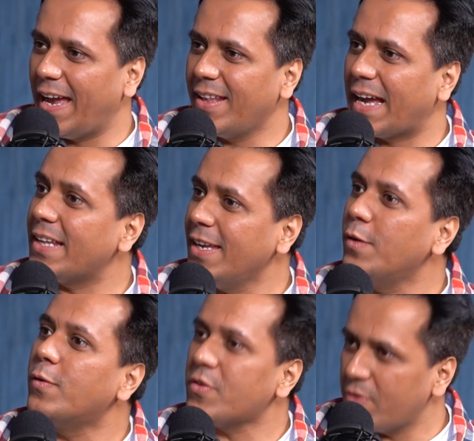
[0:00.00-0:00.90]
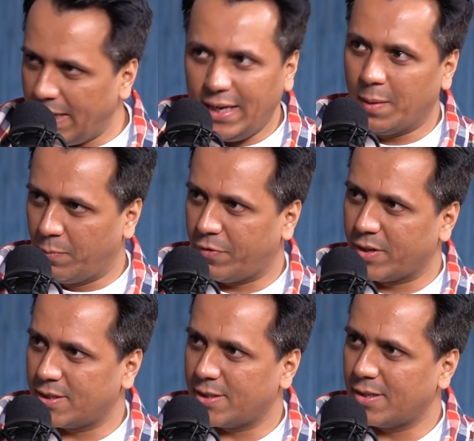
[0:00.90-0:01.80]
Oh. And I think you were training him
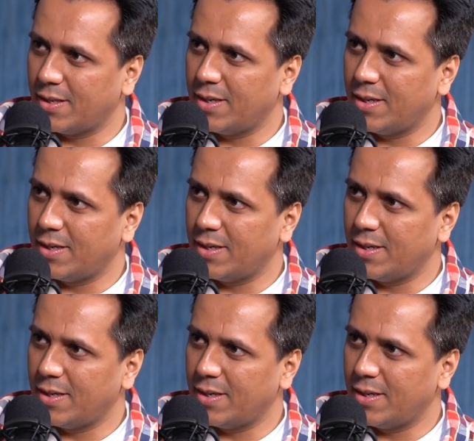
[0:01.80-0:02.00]
first.